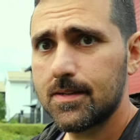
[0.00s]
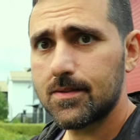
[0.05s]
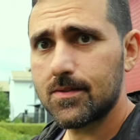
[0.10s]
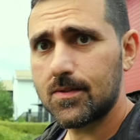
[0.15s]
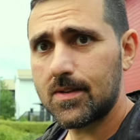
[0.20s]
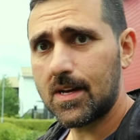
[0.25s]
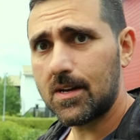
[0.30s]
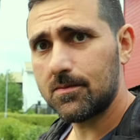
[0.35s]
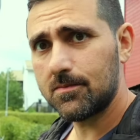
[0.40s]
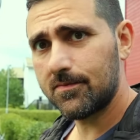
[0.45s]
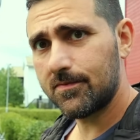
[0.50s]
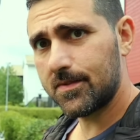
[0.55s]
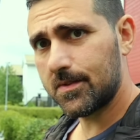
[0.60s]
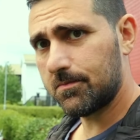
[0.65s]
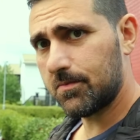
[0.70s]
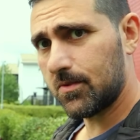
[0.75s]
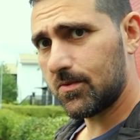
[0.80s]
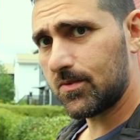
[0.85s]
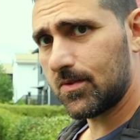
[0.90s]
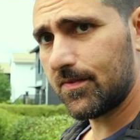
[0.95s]
So now I'm
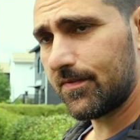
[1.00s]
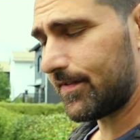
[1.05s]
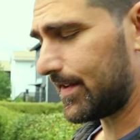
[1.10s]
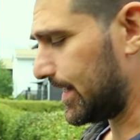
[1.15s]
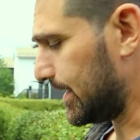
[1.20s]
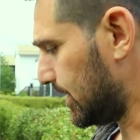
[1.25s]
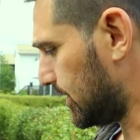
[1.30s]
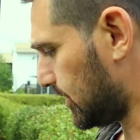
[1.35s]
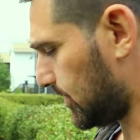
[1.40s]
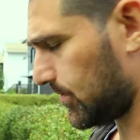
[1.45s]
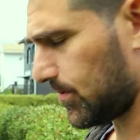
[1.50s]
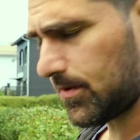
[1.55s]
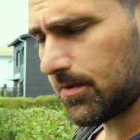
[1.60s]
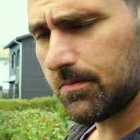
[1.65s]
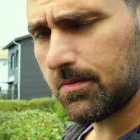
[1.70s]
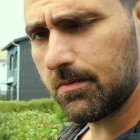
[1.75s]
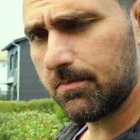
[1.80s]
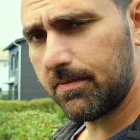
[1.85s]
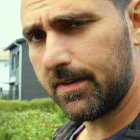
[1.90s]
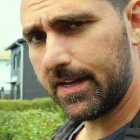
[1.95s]
supposed to find a
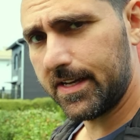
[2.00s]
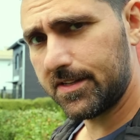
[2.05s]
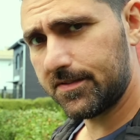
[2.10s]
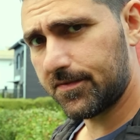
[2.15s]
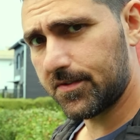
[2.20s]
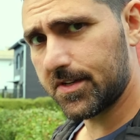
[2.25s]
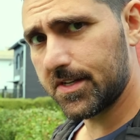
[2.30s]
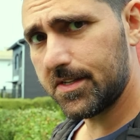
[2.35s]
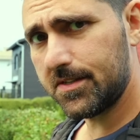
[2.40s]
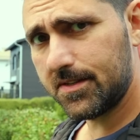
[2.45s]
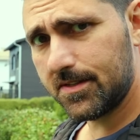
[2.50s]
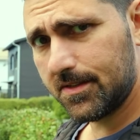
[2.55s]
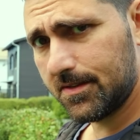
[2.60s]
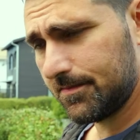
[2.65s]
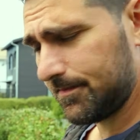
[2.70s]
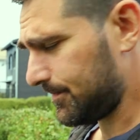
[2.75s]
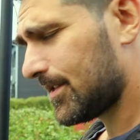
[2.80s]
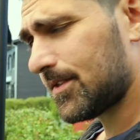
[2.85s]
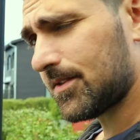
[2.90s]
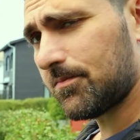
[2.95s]
suitable place for this.
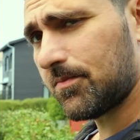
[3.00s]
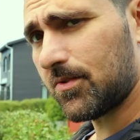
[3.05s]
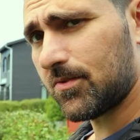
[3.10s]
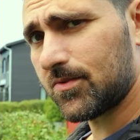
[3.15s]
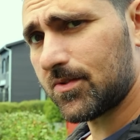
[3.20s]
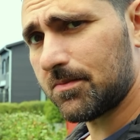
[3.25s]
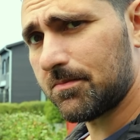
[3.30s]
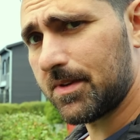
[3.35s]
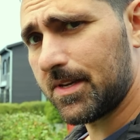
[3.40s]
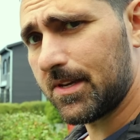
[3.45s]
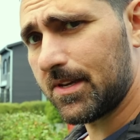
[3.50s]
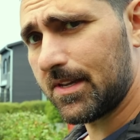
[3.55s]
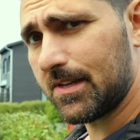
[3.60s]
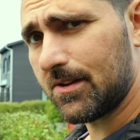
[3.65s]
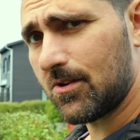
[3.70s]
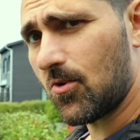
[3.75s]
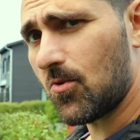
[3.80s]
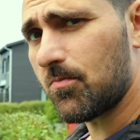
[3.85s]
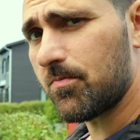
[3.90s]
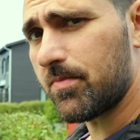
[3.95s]
It's supposed to be in
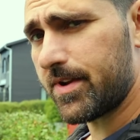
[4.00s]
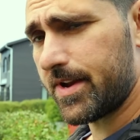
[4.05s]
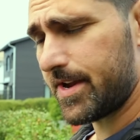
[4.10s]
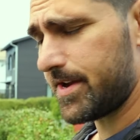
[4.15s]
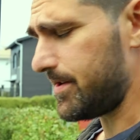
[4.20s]
open